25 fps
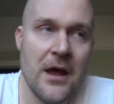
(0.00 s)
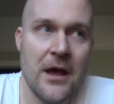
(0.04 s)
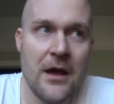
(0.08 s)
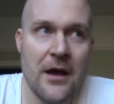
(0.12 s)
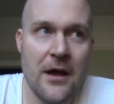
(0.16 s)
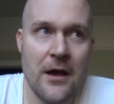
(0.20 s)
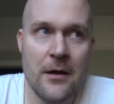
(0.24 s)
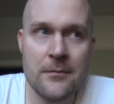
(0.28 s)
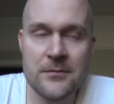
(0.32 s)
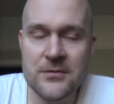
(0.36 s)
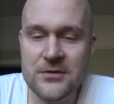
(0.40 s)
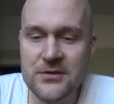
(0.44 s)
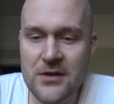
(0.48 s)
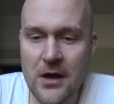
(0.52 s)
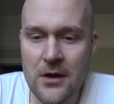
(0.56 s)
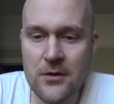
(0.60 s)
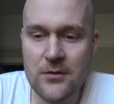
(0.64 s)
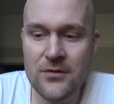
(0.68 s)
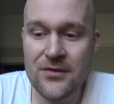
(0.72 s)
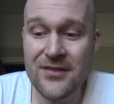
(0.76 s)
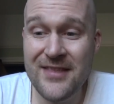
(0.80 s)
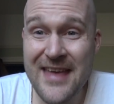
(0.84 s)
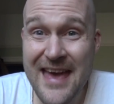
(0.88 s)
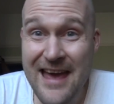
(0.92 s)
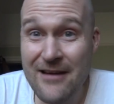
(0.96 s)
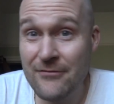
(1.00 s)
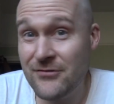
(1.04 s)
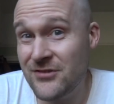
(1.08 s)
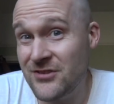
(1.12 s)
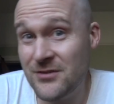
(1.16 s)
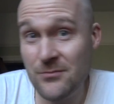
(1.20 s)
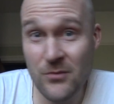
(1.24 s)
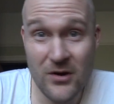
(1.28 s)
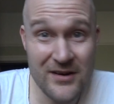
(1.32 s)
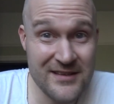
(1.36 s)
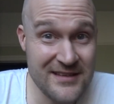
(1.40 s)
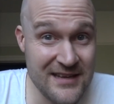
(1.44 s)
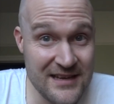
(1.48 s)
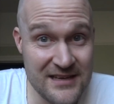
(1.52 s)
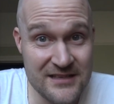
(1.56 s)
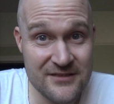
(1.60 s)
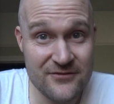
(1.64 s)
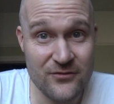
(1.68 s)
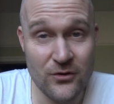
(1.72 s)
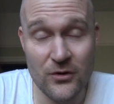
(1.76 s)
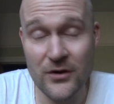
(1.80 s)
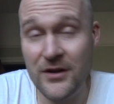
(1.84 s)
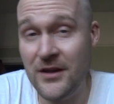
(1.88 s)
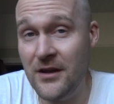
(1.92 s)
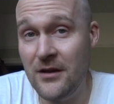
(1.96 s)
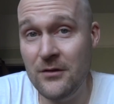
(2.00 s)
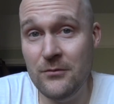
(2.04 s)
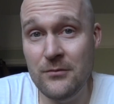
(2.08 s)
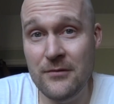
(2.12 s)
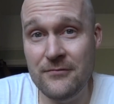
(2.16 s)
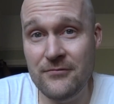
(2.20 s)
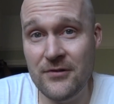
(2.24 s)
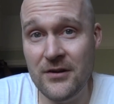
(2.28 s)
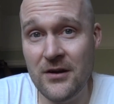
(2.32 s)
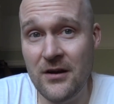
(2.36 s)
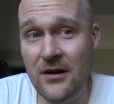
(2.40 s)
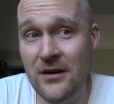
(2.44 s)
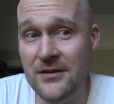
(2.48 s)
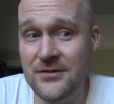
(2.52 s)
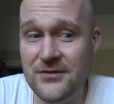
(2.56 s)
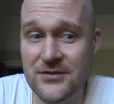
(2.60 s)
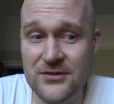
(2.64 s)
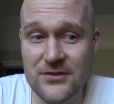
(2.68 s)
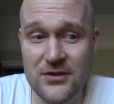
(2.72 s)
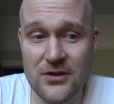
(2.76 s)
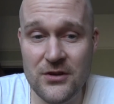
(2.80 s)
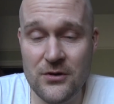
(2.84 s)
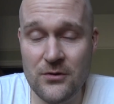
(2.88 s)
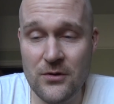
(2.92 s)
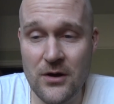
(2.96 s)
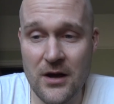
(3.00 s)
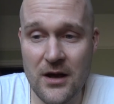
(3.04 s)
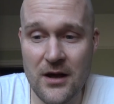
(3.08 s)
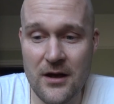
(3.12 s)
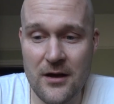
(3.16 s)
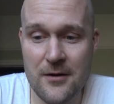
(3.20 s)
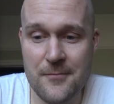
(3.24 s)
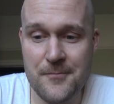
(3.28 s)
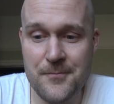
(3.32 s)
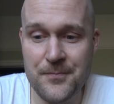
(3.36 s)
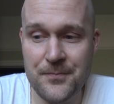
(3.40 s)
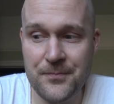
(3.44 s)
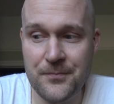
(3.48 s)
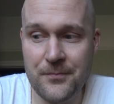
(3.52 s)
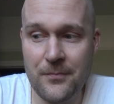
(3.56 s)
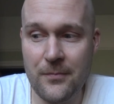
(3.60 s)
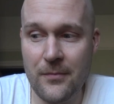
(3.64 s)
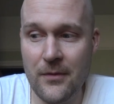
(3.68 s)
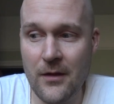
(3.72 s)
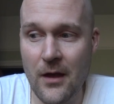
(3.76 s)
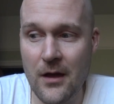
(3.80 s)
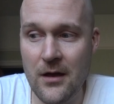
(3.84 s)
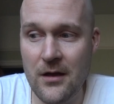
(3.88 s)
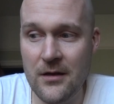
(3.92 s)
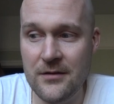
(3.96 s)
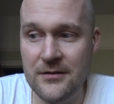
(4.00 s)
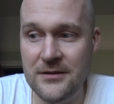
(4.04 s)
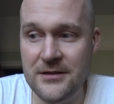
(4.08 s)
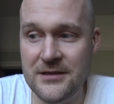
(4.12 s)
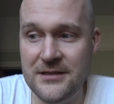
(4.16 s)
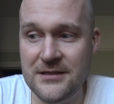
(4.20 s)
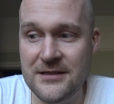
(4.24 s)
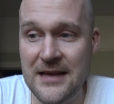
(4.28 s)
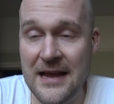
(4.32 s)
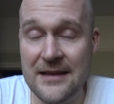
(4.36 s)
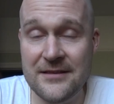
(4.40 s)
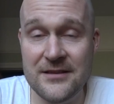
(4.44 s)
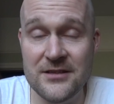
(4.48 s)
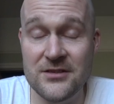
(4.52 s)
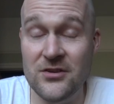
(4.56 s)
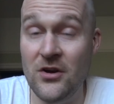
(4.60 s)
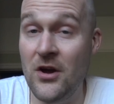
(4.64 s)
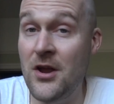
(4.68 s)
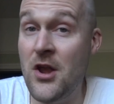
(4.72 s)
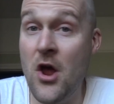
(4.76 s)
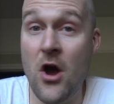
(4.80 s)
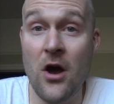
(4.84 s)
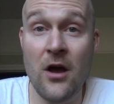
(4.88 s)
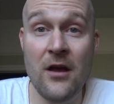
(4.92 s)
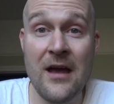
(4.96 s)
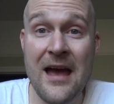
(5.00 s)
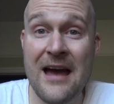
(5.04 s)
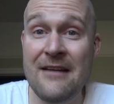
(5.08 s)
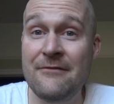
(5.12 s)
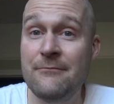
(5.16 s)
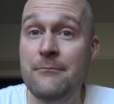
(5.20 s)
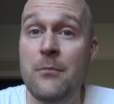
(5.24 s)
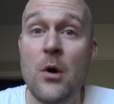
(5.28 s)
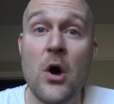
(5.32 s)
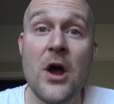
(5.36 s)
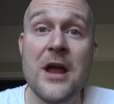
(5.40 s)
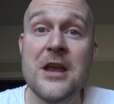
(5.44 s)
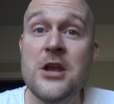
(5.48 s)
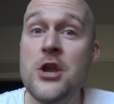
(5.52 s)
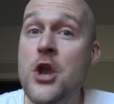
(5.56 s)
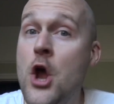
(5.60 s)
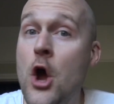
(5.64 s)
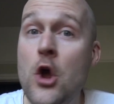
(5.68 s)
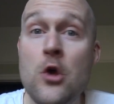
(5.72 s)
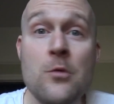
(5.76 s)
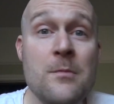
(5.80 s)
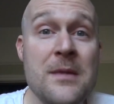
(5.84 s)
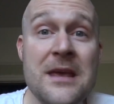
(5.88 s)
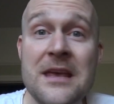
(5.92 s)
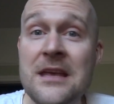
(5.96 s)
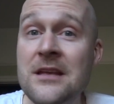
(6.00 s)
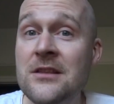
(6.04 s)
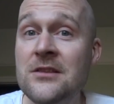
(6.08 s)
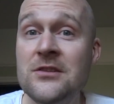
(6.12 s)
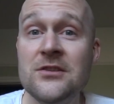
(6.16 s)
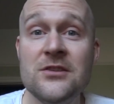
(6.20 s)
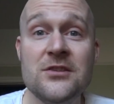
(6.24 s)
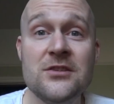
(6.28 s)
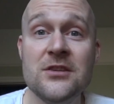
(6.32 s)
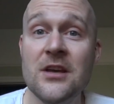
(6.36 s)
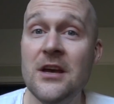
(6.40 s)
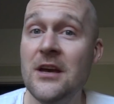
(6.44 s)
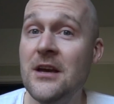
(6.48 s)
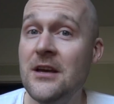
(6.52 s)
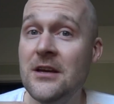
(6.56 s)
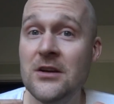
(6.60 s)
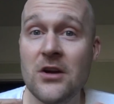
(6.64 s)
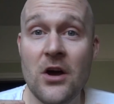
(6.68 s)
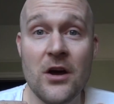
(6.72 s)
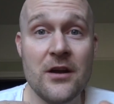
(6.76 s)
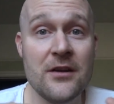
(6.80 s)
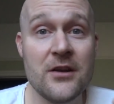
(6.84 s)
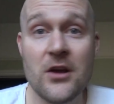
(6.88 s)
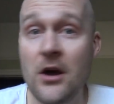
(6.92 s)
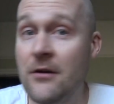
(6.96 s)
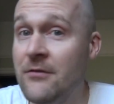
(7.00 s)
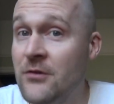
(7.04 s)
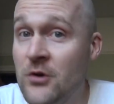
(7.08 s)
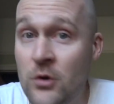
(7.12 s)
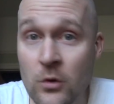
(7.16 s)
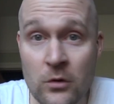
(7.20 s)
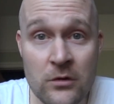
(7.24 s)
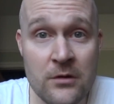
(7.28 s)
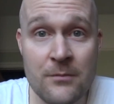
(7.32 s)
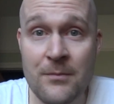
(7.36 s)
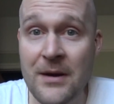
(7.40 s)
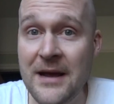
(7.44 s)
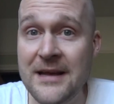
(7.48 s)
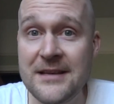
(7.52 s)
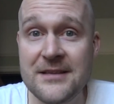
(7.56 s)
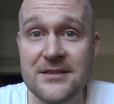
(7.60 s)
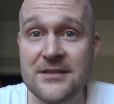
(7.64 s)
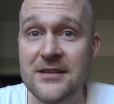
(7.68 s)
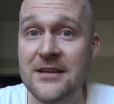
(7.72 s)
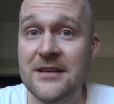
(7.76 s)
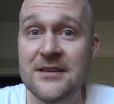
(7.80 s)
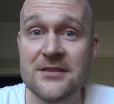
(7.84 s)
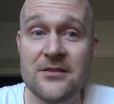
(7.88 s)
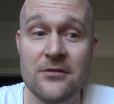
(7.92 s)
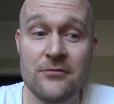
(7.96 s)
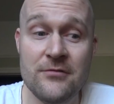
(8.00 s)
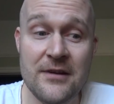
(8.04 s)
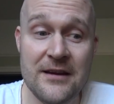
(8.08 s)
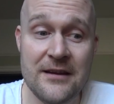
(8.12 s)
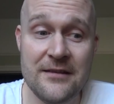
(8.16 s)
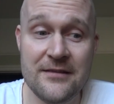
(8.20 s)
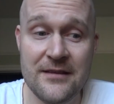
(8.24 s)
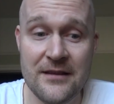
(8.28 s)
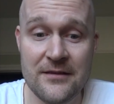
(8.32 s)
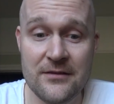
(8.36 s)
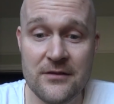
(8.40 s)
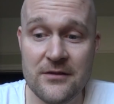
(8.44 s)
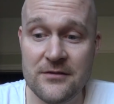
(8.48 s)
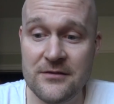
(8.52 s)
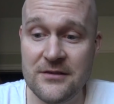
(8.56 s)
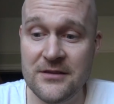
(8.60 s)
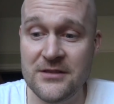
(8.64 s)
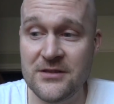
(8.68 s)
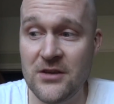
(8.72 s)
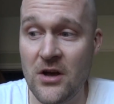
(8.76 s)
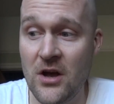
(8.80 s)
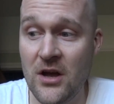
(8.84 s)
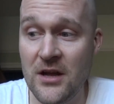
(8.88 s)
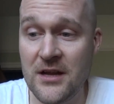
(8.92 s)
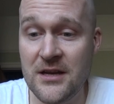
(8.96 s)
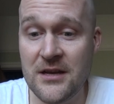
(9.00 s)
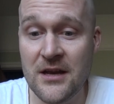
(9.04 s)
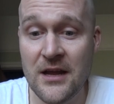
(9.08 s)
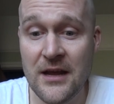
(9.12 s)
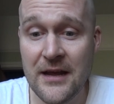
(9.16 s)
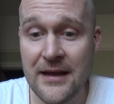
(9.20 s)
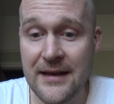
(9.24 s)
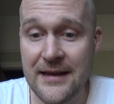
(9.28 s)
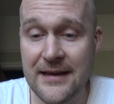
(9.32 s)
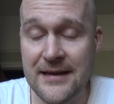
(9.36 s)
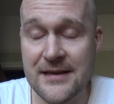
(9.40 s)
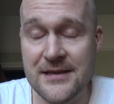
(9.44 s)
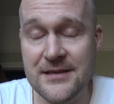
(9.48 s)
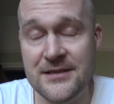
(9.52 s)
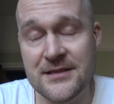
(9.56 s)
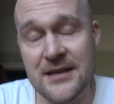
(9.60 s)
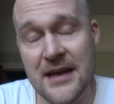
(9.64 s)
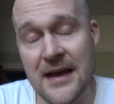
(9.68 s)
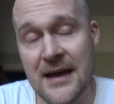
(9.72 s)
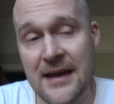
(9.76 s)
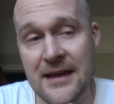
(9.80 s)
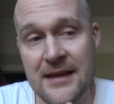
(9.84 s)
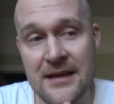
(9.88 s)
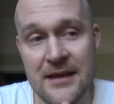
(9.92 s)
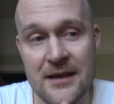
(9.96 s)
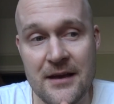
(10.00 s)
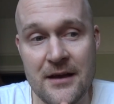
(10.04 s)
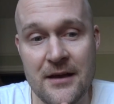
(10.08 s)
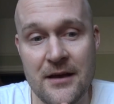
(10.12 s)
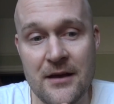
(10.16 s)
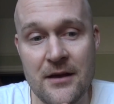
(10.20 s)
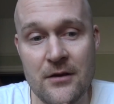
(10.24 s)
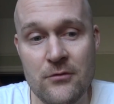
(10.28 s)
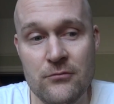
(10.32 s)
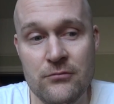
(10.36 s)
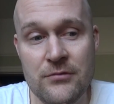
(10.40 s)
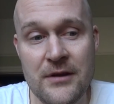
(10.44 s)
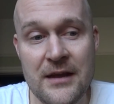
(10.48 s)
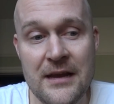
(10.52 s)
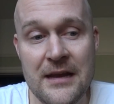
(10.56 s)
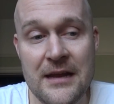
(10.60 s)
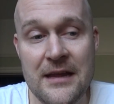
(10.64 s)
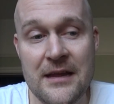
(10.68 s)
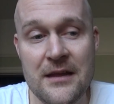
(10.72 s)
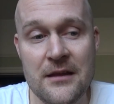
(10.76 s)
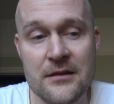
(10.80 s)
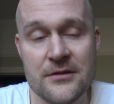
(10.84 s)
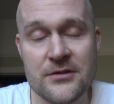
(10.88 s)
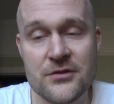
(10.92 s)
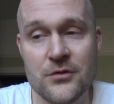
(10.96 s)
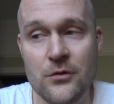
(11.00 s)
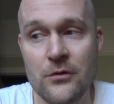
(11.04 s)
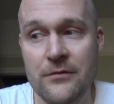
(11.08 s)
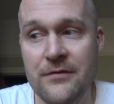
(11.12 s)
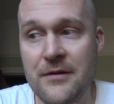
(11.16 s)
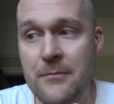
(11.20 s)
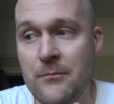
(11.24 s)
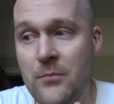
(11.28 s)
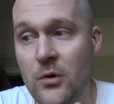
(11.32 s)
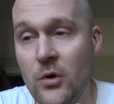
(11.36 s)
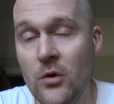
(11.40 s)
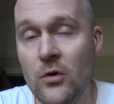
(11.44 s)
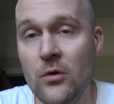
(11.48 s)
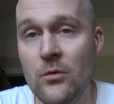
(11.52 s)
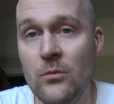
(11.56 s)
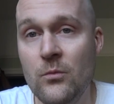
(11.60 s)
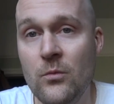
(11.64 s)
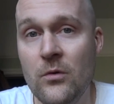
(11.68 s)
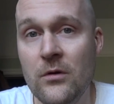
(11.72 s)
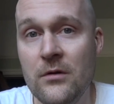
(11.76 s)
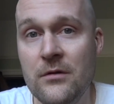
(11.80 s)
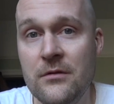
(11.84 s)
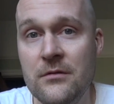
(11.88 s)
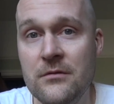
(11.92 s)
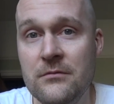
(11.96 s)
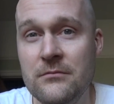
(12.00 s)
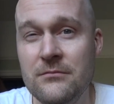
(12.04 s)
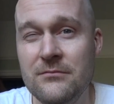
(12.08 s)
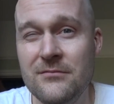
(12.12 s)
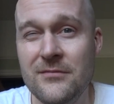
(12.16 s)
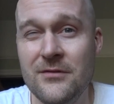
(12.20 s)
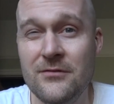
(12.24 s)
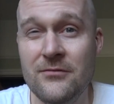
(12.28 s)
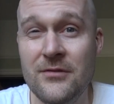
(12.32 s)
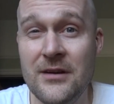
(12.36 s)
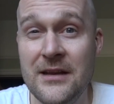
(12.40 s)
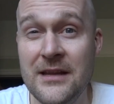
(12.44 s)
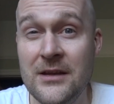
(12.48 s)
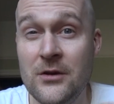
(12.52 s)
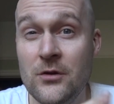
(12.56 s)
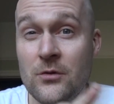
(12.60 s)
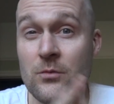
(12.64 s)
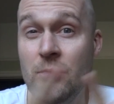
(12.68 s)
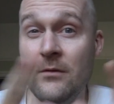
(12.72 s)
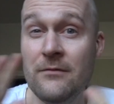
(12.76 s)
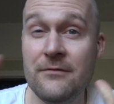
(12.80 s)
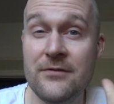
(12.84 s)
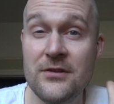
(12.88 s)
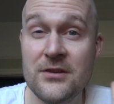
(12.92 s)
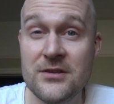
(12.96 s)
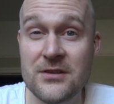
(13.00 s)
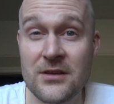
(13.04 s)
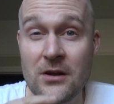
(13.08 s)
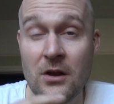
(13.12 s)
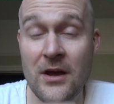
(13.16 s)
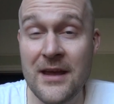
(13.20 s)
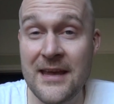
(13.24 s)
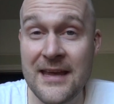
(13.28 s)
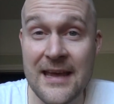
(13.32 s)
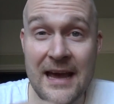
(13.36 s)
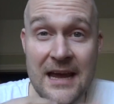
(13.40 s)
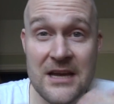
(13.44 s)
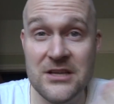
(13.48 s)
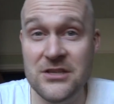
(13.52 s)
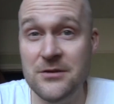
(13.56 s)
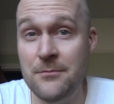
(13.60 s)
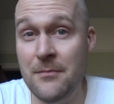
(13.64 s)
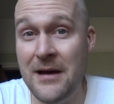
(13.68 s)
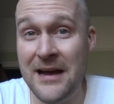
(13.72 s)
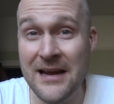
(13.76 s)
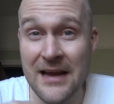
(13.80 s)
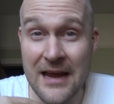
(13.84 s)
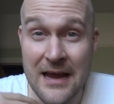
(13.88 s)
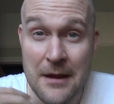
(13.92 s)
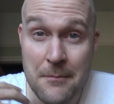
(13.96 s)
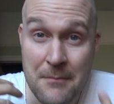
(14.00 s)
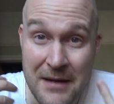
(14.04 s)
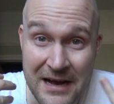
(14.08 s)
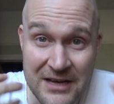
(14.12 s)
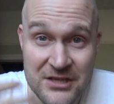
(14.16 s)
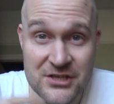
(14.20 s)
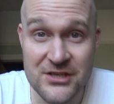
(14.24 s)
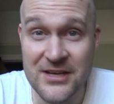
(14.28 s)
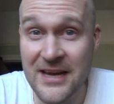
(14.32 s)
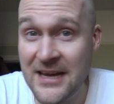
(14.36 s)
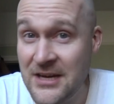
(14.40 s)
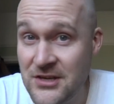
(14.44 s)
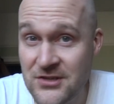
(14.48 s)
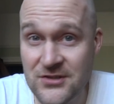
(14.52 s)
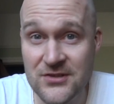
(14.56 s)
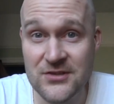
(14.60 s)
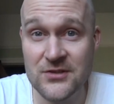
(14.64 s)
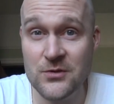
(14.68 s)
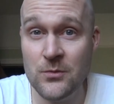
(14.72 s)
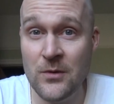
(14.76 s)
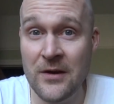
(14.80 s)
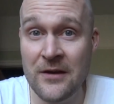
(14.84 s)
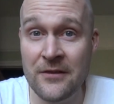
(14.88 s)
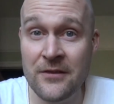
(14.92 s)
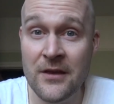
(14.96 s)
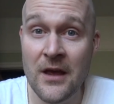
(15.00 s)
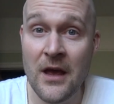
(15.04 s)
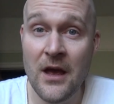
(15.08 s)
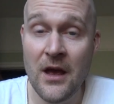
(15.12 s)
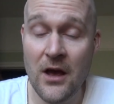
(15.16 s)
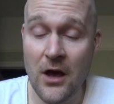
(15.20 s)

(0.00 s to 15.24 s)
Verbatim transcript: Um, so there are some ideas for you with regards to. Um, uh, set design, I have by no means kind of covered all the bases. I really think that design is a, a uh, really sort of important one, a really good one for you to like engage your ima- imaginations with.